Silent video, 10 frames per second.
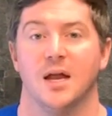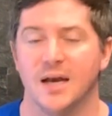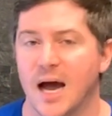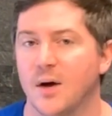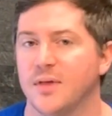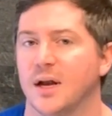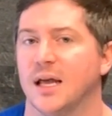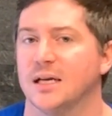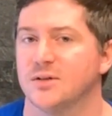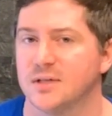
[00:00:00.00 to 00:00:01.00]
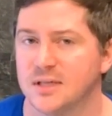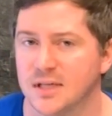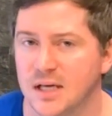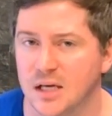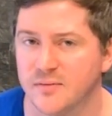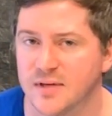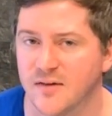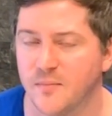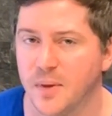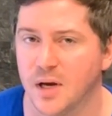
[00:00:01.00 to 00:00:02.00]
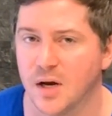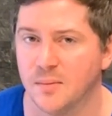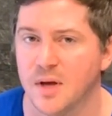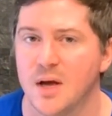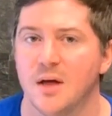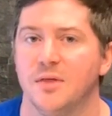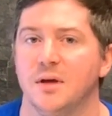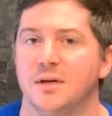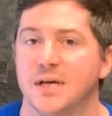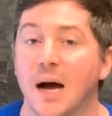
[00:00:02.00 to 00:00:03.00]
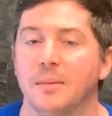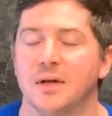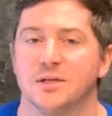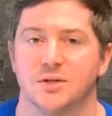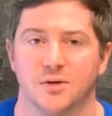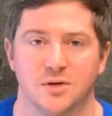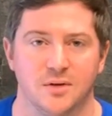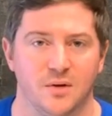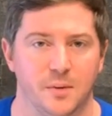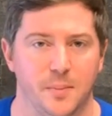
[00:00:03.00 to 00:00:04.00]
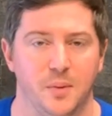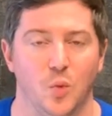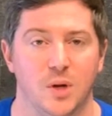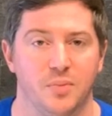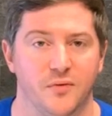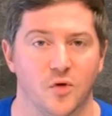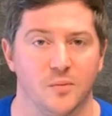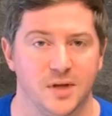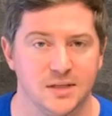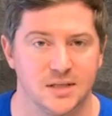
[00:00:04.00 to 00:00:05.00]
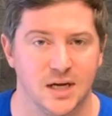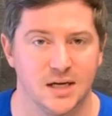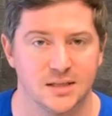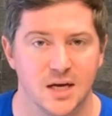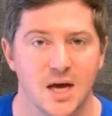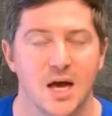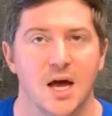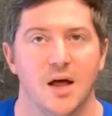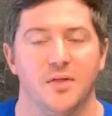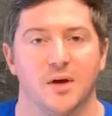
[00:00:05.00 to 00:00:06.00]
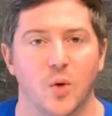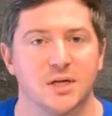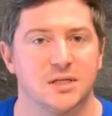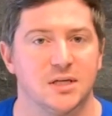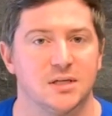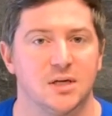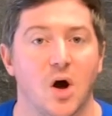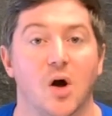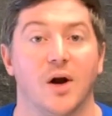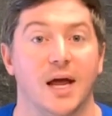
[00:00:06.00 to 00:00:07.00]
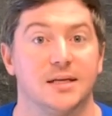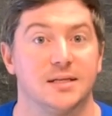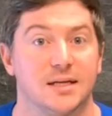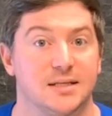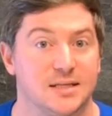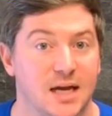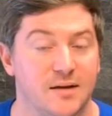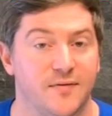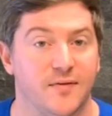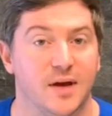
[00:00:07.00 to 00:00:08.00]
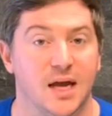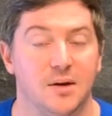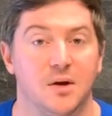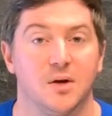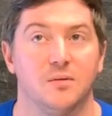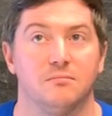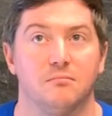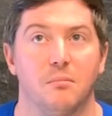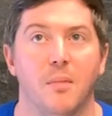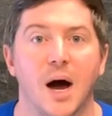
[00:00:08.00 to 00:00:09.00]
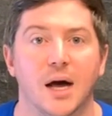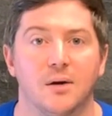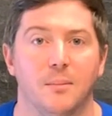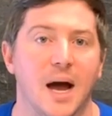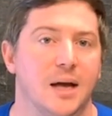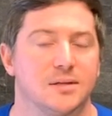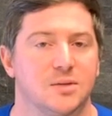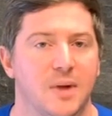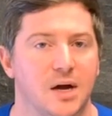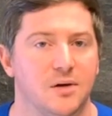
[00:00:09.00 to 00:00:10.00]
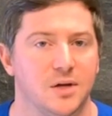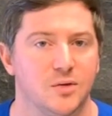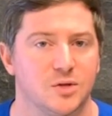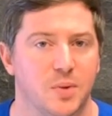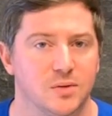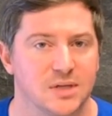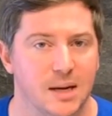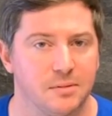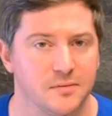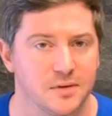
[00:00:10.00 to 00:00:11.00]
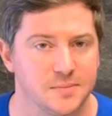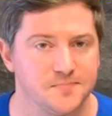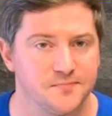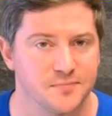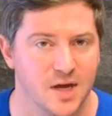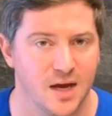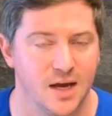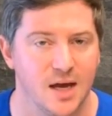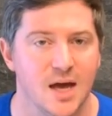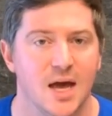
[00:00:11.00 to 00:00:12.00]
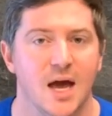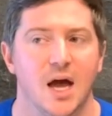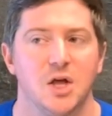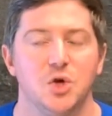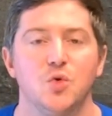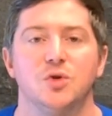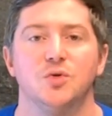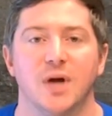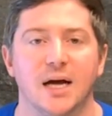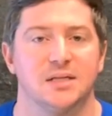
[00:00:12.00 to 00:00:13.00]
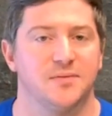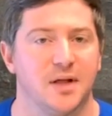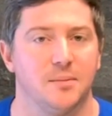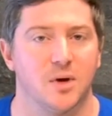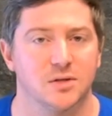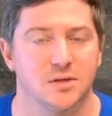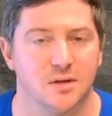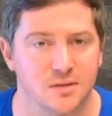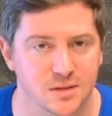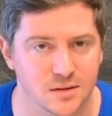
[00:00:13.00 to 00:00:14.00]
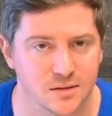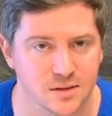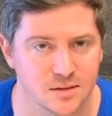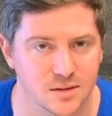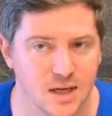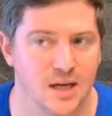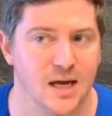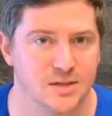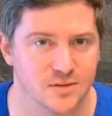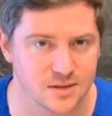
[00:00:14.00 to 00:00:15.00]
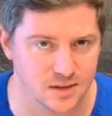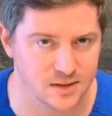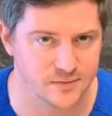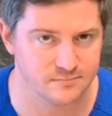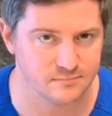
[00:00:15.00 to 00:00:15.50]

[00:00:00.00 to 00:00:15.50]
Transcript: now that gastric sleeves have become the dominant surgery that we perform these days, the question is, are N SAIDs safe in moderate, mild to moderate use postoperatively, okay? You do not develop marginal ulcers in a gastric sleeve,